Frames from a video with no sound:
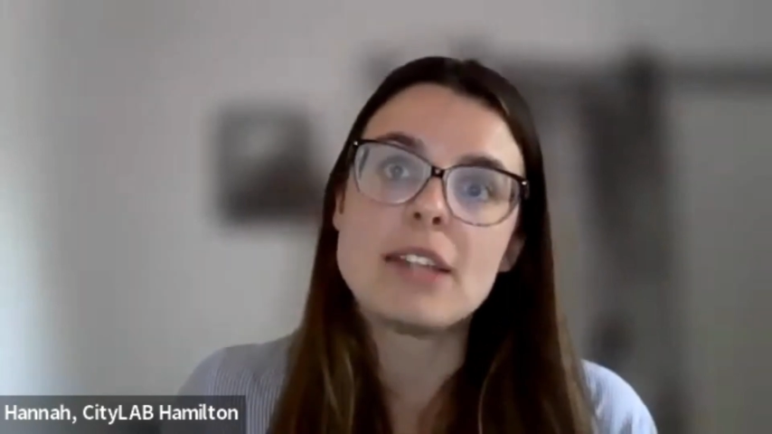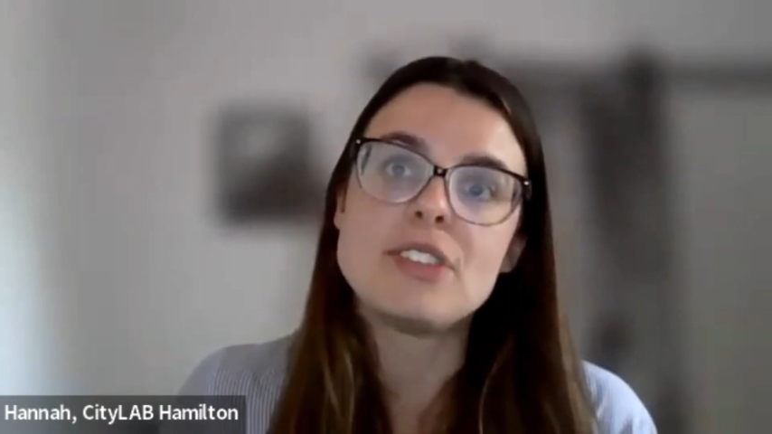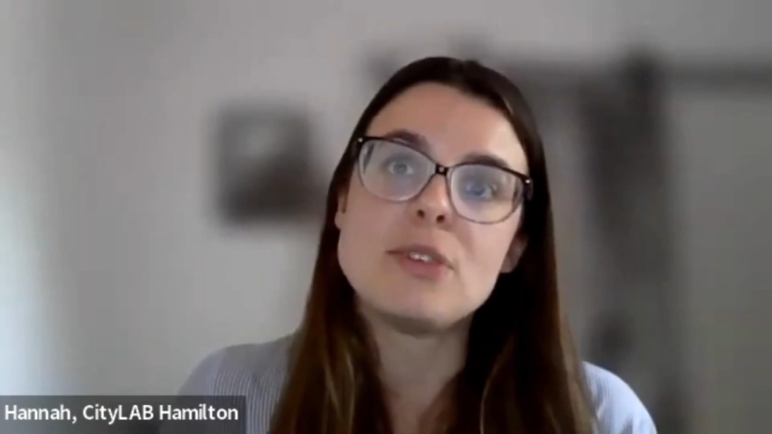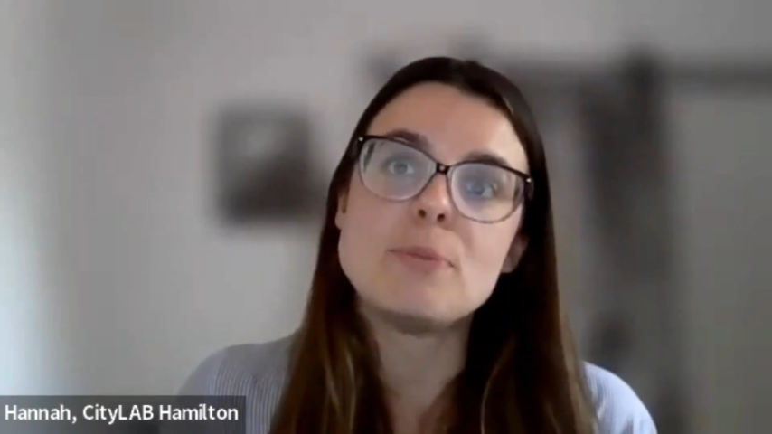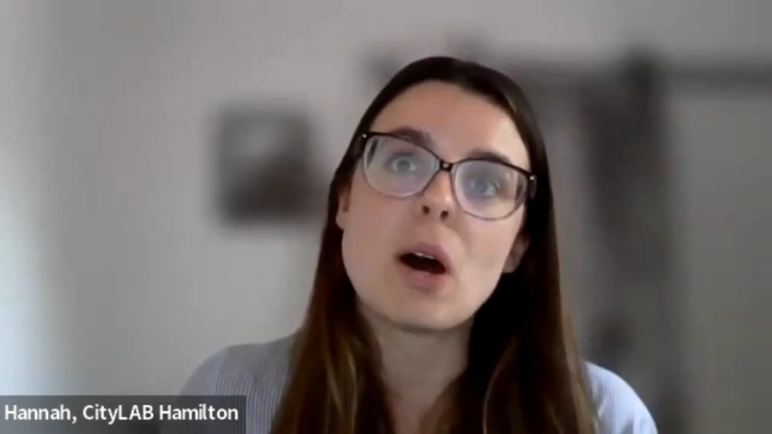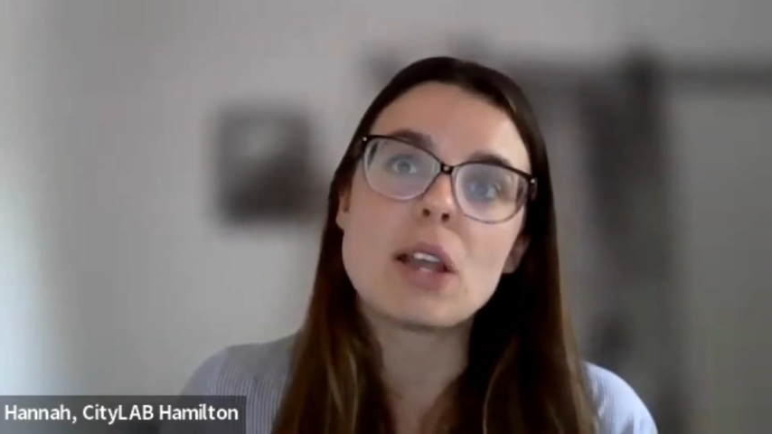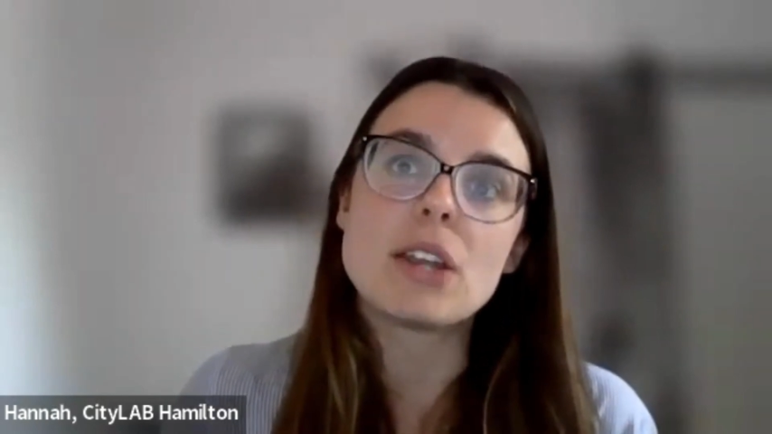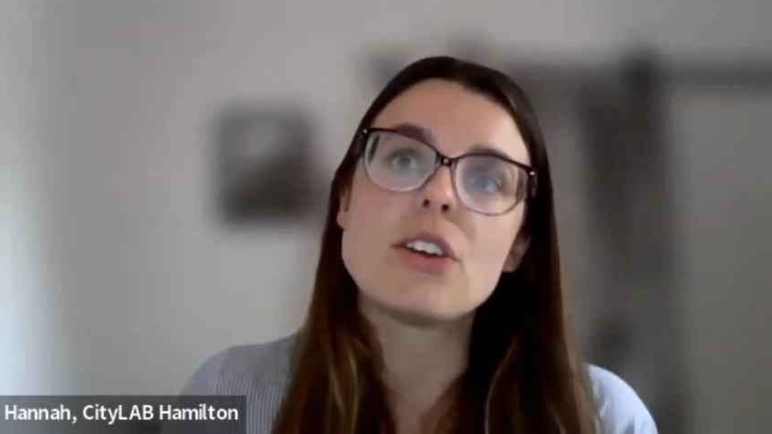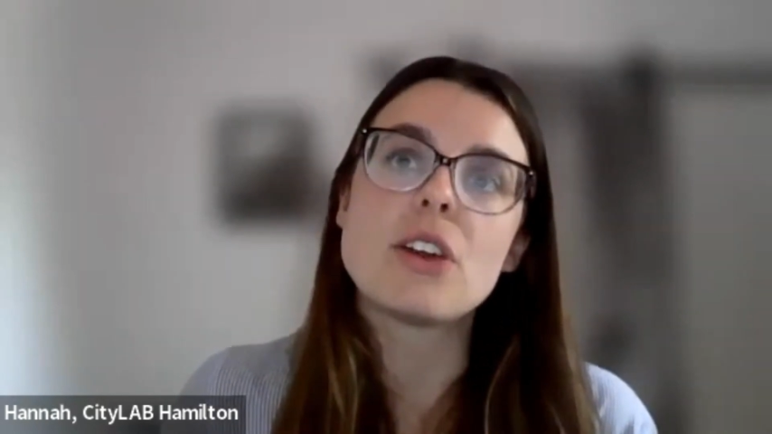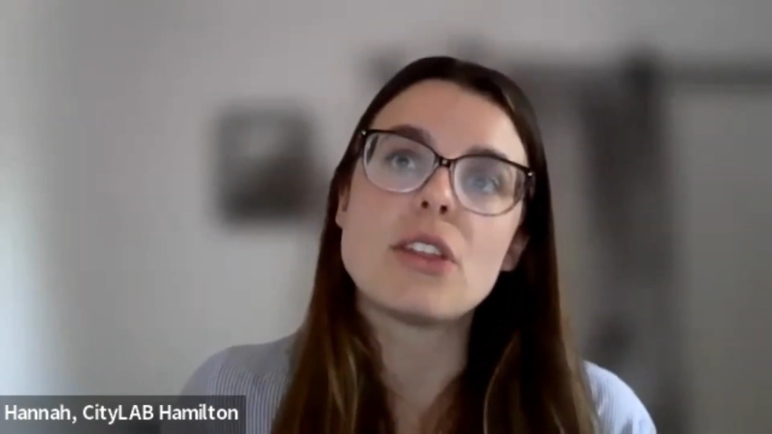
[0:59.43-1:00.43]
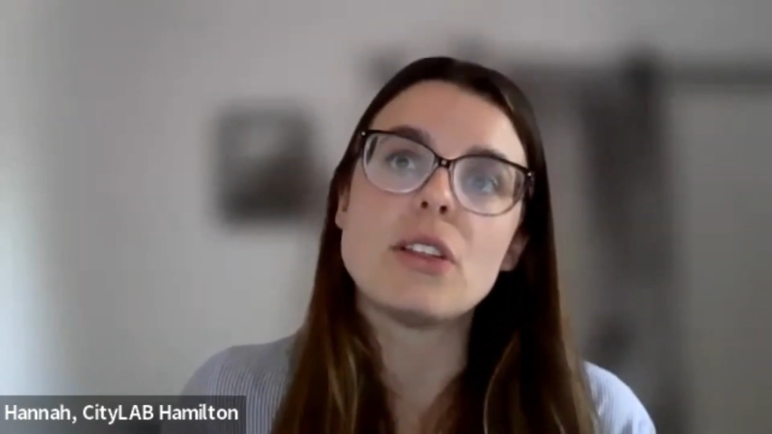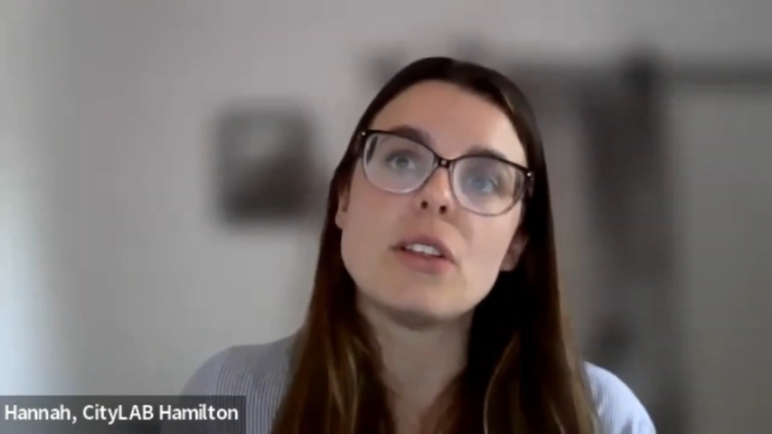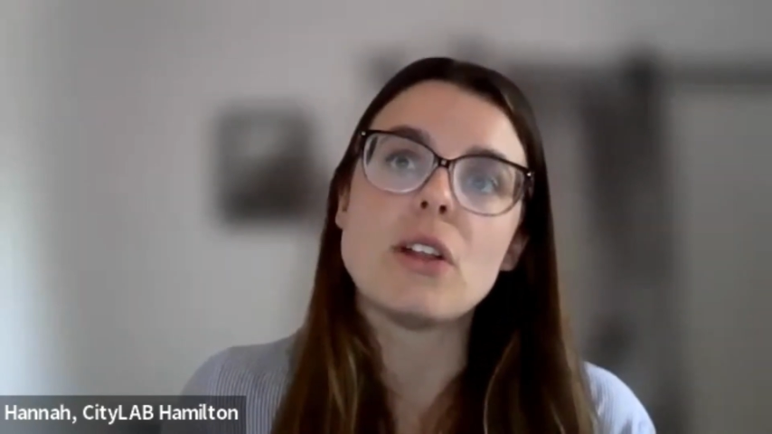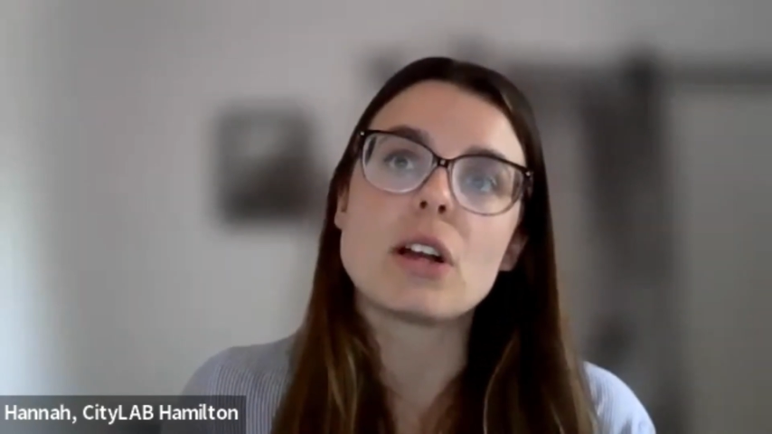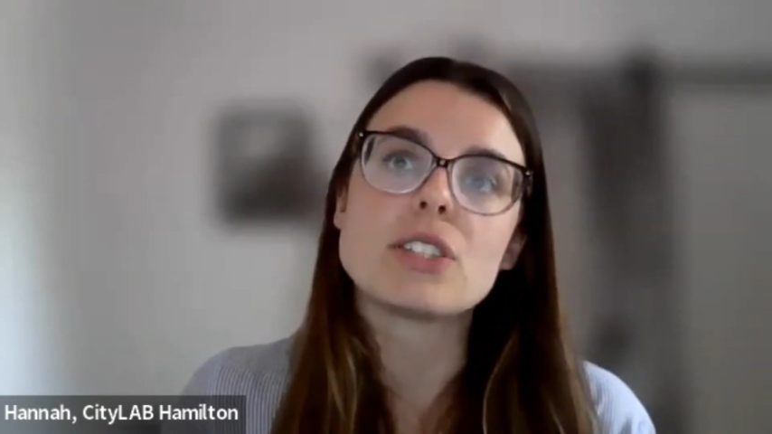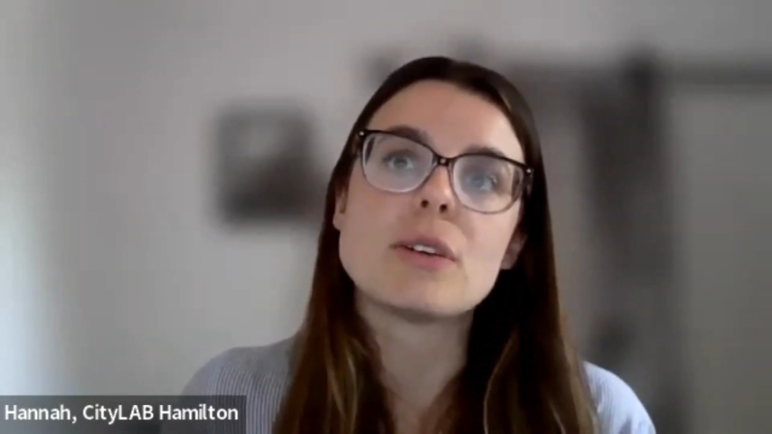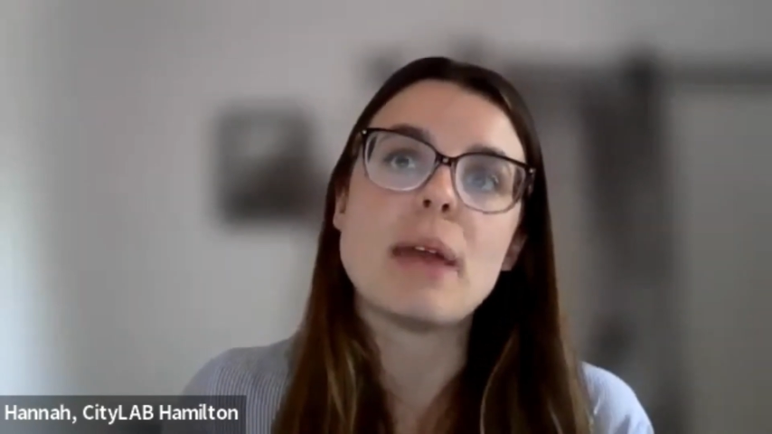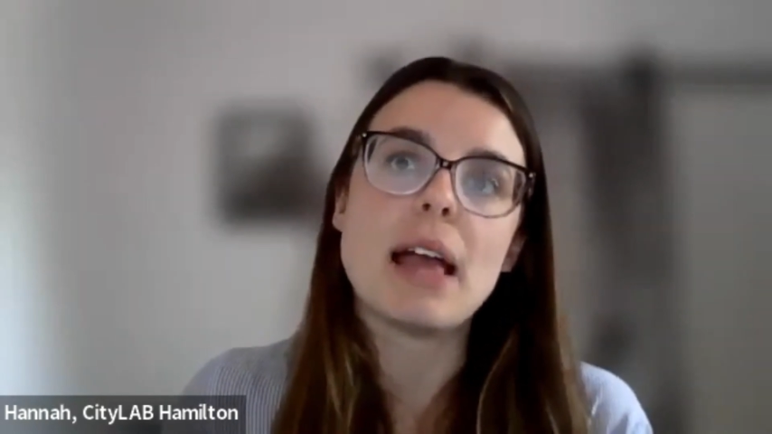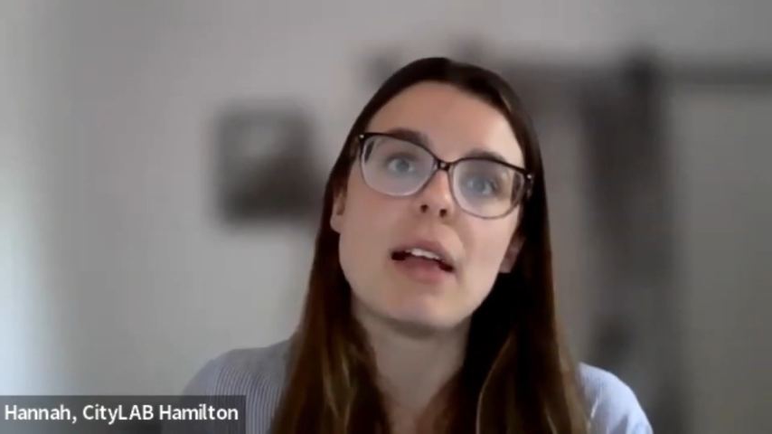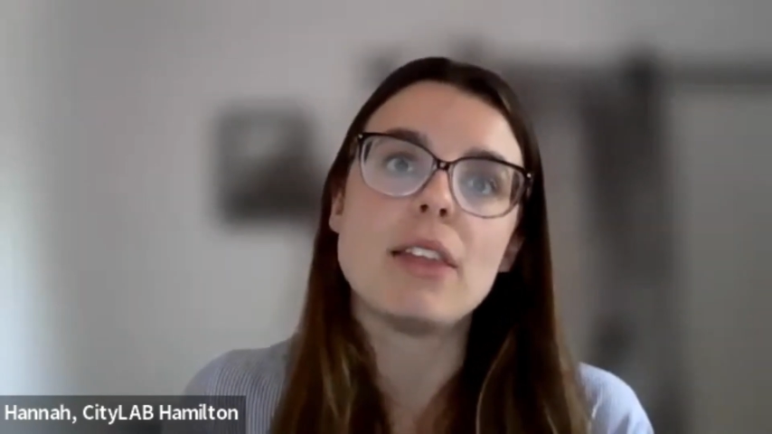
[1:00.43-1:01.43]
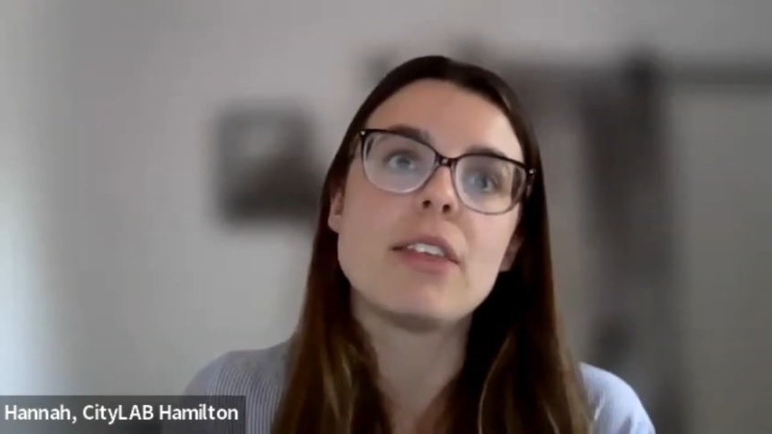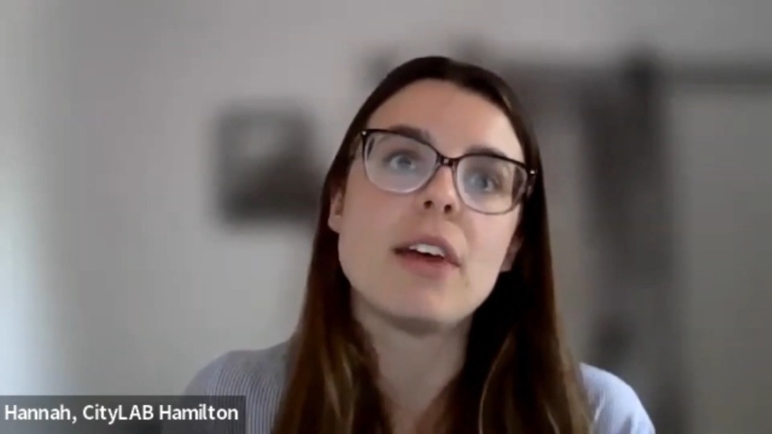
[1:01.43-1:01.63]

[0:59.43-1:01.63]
to monitor the long-term health